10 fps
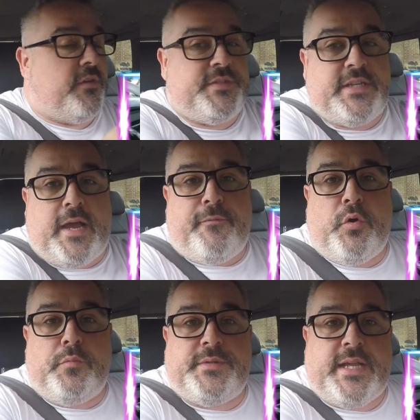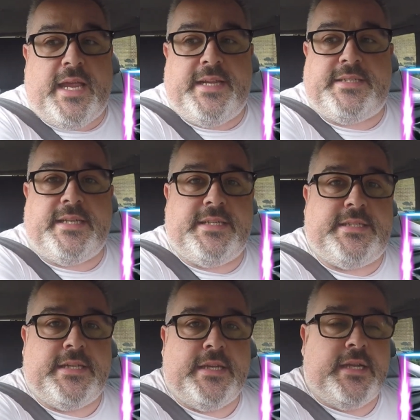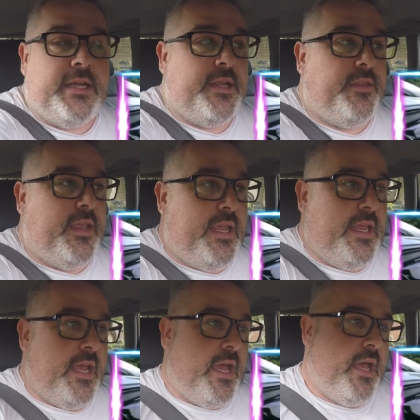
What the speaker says: obviously I've updated the,